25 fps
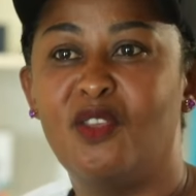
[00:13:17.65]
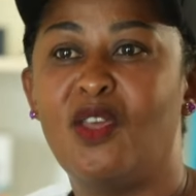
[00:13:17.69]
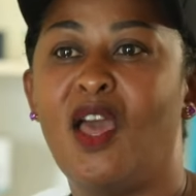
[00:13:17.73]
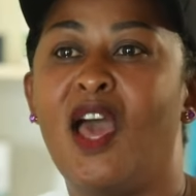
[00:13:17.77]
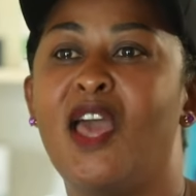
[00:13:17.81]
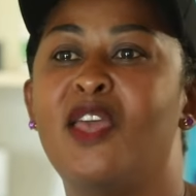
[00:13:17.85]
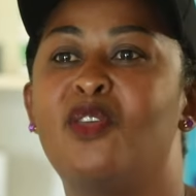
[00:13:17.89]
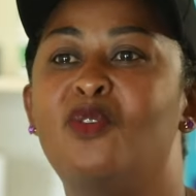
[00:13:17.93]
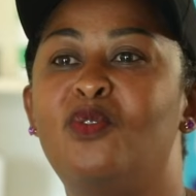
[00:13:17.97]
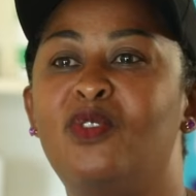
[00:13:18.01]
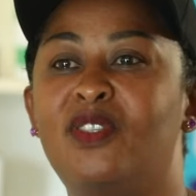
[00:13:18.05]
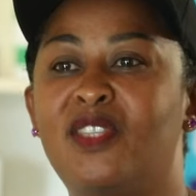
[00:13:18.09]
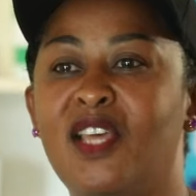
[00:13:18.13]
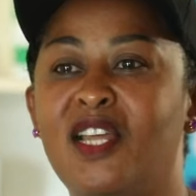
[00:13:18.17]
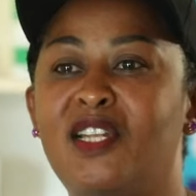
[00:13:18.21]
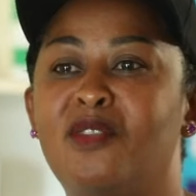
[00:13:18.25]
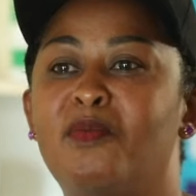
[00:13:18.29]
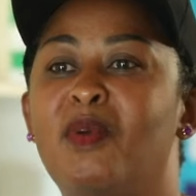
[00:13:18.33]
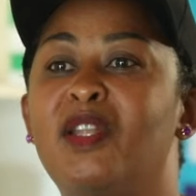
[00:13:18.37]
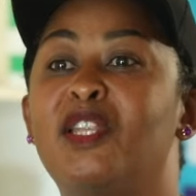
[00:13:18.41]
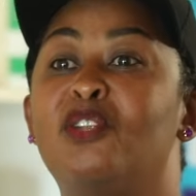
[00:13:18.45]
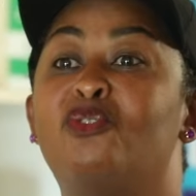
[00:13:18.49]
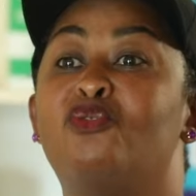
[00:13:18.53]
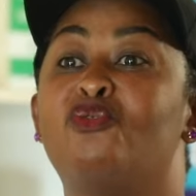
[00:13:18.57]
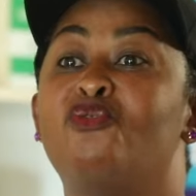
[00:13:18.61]
I use that
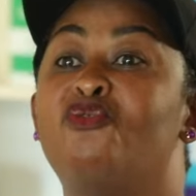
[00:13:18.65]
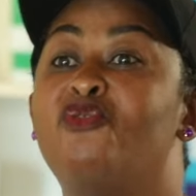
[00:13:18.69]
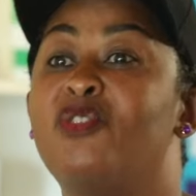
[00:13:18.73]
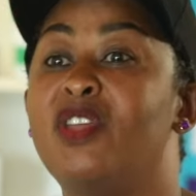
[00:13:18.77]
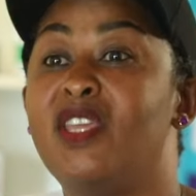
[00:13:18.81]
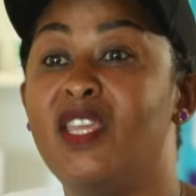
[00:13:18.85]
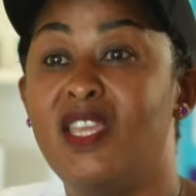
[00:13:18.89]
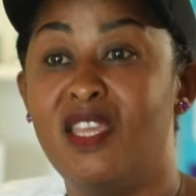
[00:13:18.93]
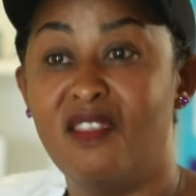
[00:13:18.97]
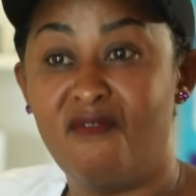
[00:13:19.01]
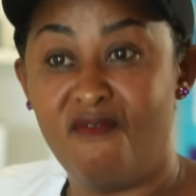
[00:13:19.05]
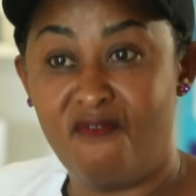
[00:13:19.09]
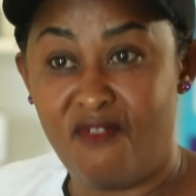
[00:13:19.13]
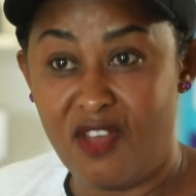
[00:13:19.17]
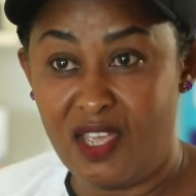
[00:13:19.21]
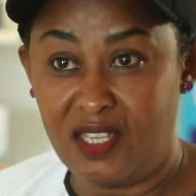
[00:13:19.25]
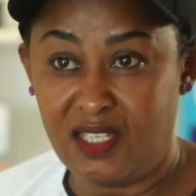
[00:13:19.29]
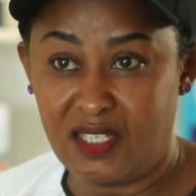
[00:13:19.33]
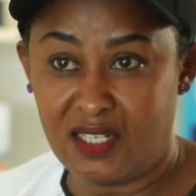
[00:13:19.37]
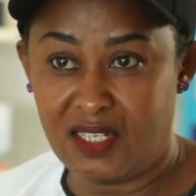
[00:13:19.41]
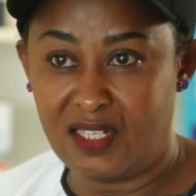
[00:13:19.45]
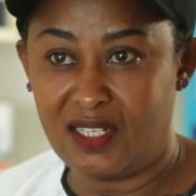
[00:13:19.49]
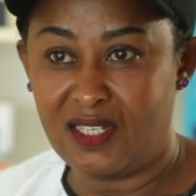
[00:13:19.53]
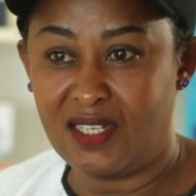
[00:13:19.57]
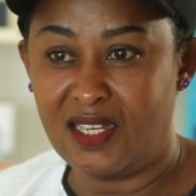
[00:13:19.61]
money to
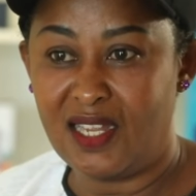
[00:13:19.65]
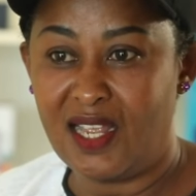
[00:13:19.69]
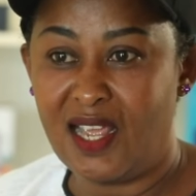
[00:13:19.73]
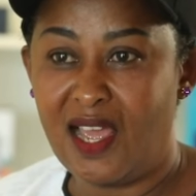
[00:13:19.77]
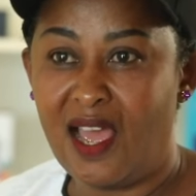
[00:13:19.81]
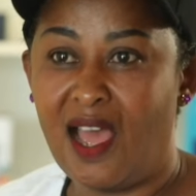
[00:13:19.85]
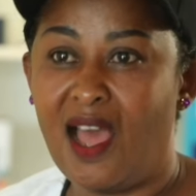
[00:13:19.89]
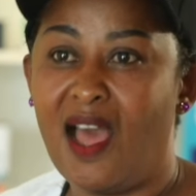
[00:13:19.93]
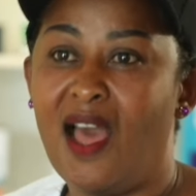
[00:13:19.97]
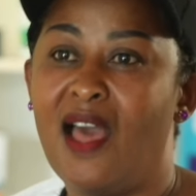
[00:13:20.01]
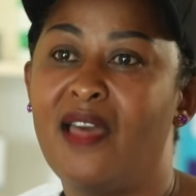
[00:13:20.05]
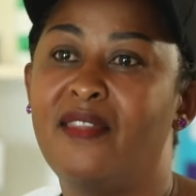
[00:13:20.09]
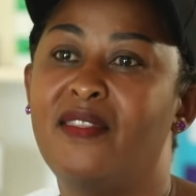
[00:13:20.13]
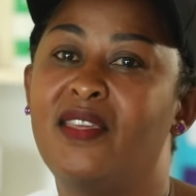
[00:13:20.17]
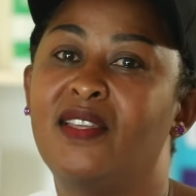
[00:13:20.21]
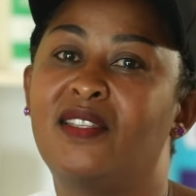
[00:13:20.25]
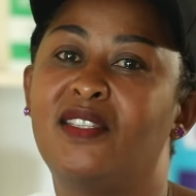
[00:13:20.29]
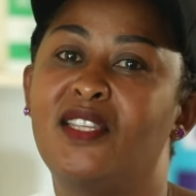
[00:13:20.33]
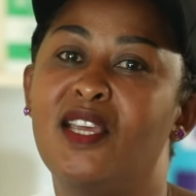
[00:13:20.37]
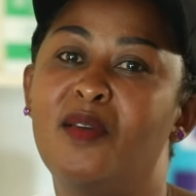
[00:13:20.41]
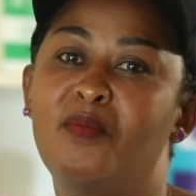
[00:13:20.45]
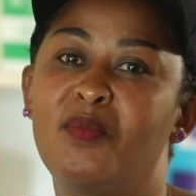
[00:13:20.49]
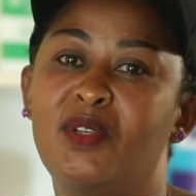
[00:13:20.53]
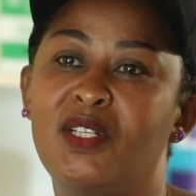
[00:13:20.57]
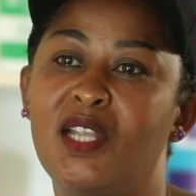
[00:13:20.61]
reinvest. At the
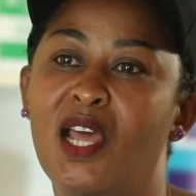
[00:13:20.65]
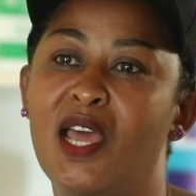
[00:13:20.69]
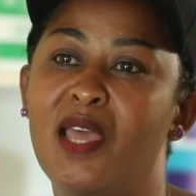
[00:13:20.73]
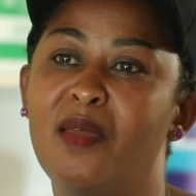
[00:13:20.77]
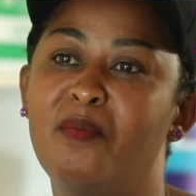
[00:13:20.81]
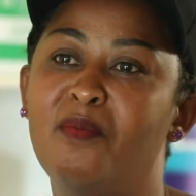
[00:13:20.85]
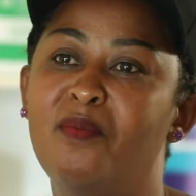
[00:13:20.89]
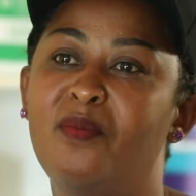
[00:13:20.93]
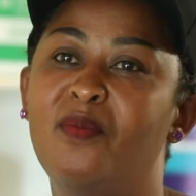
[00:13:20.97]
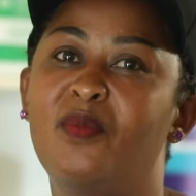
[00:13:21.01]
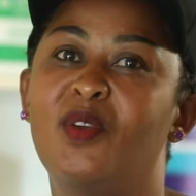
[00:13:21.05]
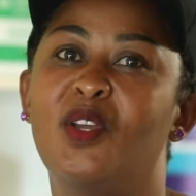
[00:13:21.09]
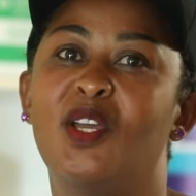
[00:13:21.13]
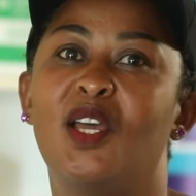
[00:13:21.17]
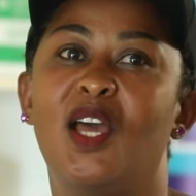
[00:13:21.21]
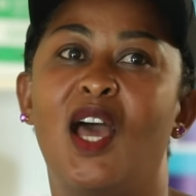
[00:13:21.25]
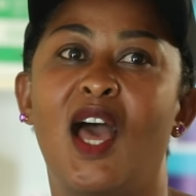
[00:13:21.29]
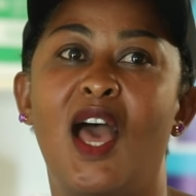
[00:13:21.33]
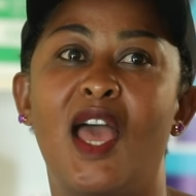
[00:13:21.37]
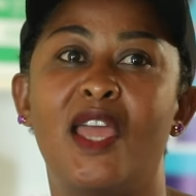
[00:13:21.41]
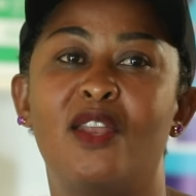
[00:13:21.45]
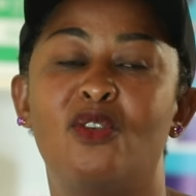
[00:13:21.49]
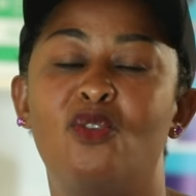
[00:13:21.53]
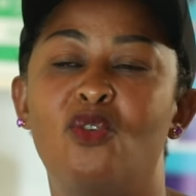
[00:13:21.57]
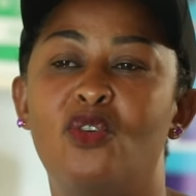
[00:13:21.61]
same time,
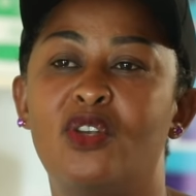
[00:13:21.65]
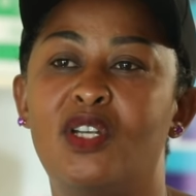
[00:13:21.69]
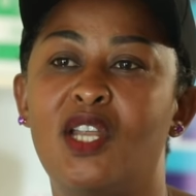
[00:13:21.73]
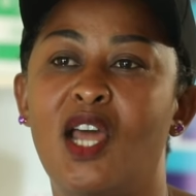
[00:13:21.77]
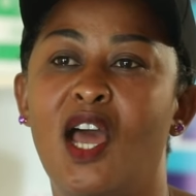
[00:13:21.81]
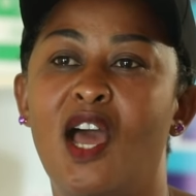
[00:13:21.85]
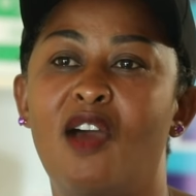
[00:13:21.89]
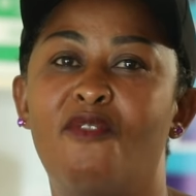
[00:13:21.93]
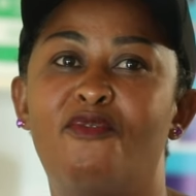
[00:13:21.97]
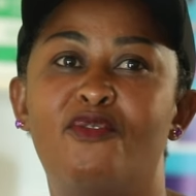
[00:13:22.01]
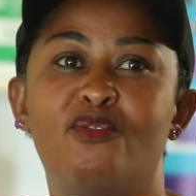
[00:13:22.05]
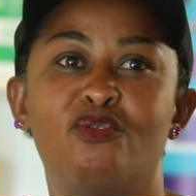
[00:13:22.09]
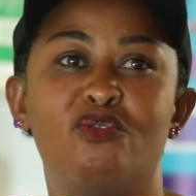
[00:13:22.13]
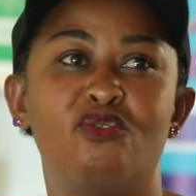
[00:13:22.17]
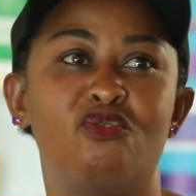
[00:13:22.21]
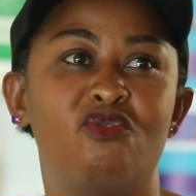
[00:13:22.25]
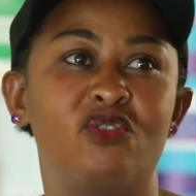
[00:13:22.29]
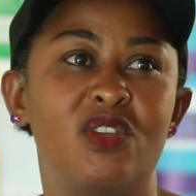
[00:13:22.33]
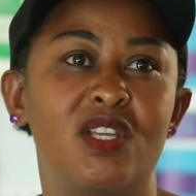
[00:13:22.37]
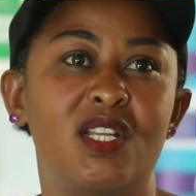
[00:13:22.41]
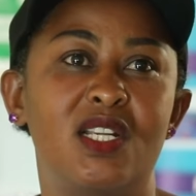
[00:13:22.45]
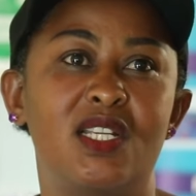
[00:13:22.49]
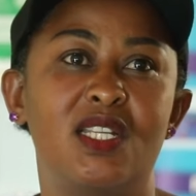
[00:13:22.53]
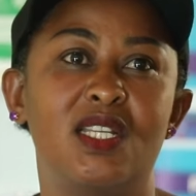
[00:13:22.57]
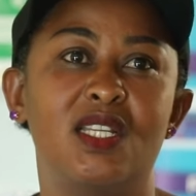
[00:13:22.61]
I don't have to
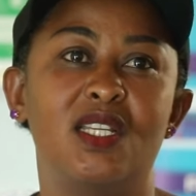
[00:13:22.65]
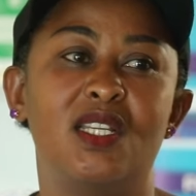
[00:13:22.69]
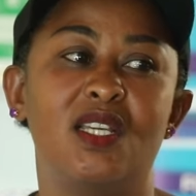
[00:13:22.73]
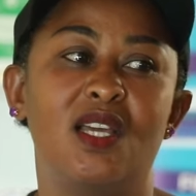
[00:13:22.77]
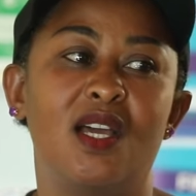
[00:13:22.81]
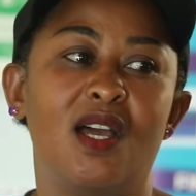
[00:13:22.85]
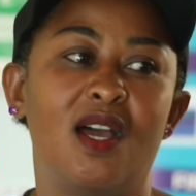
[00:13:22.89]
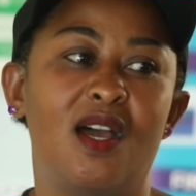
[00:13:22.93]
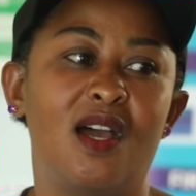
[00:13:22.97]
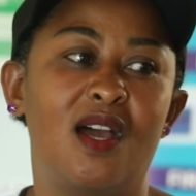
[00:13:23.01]
really